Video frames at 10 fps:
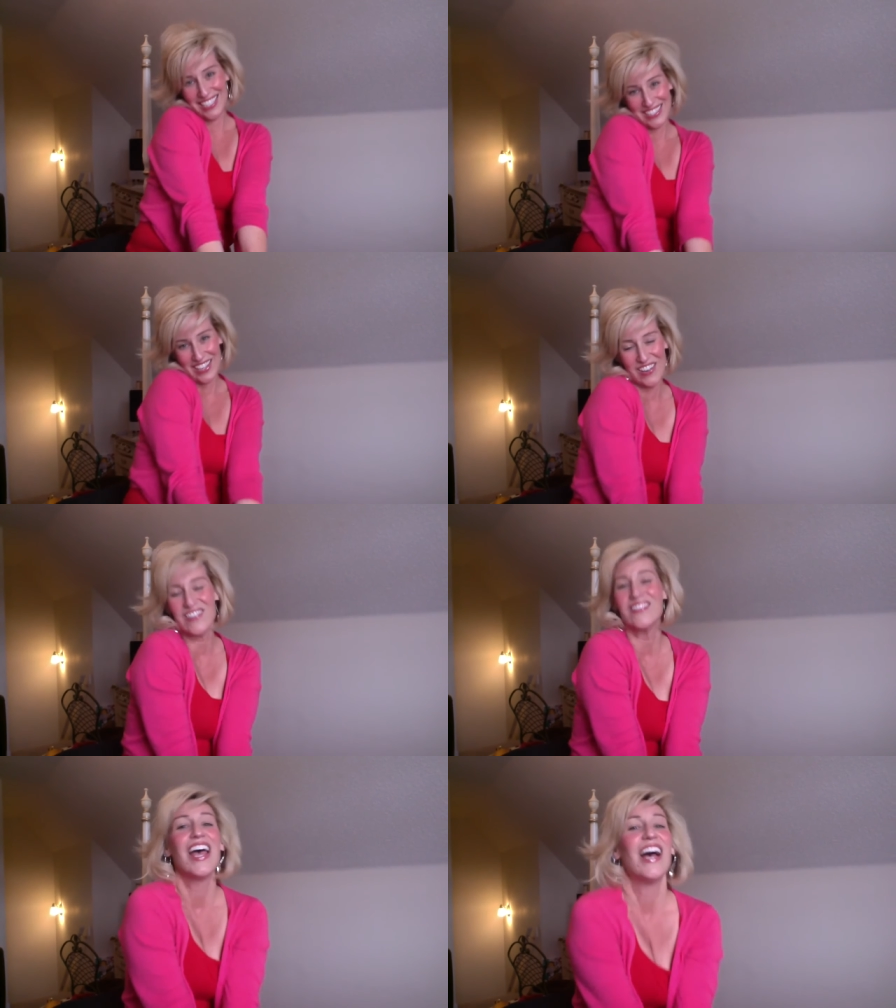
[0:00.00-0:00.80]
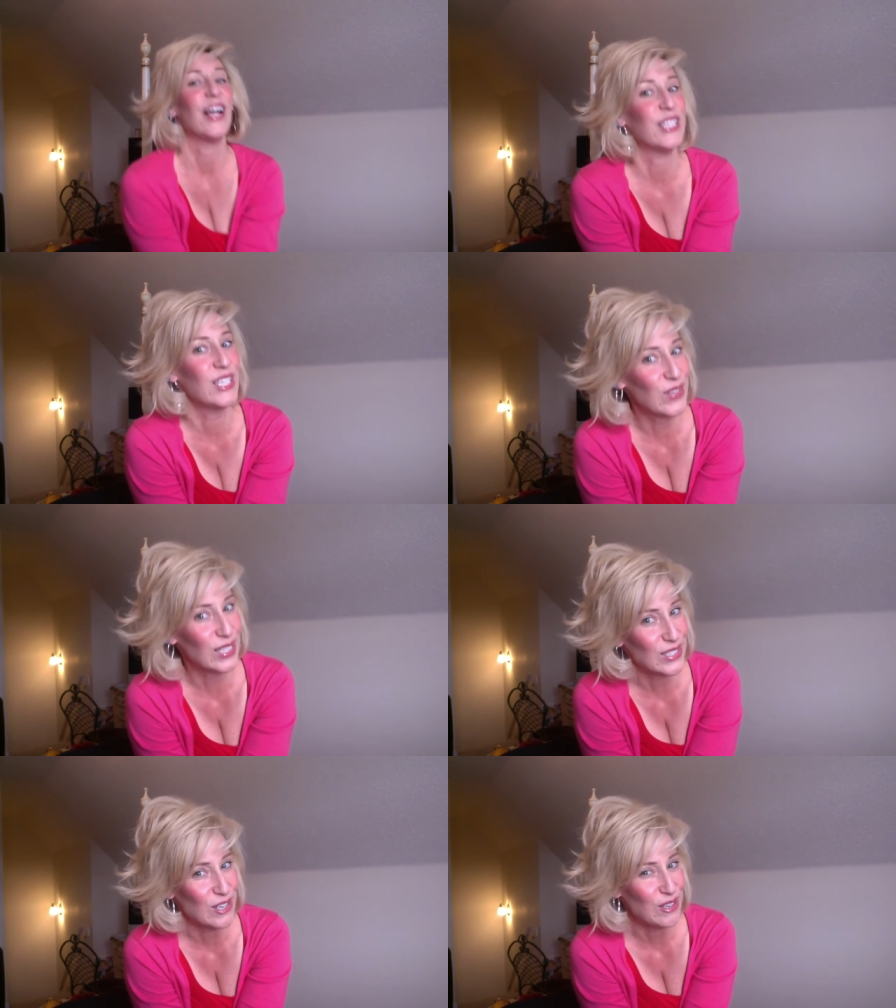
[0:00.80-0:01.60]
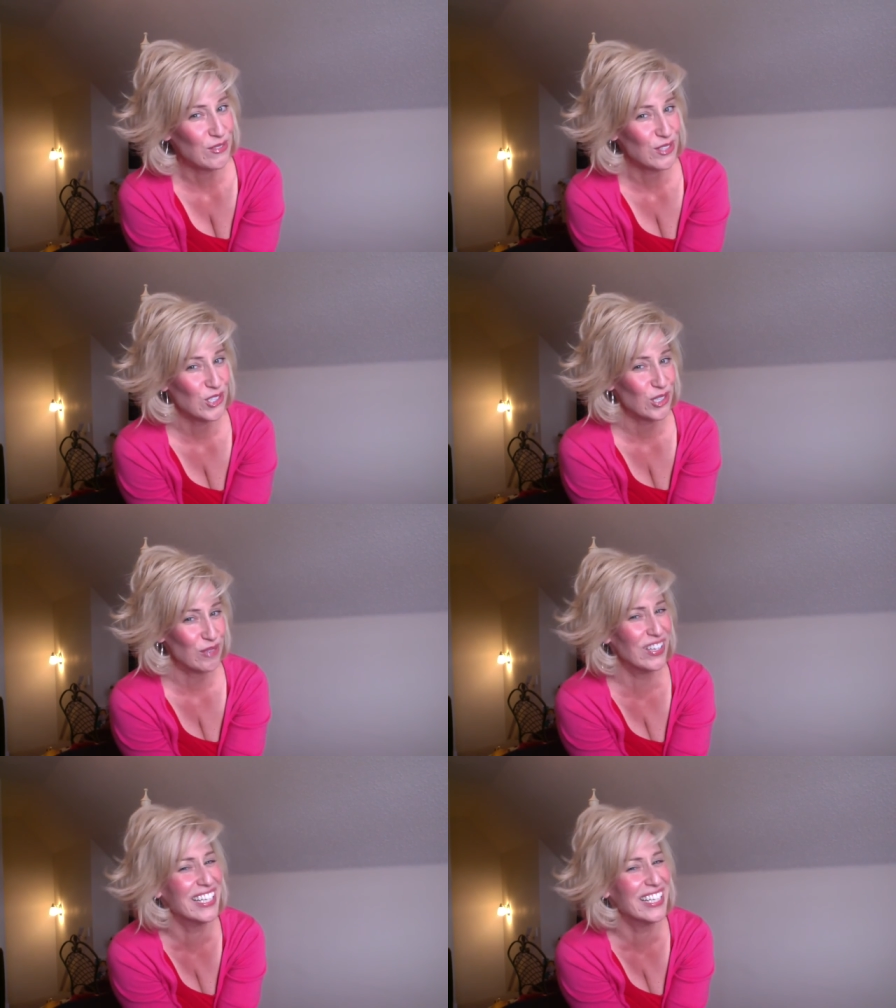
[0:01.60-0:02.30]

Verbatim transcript: so. I'll let you guys know after the trip.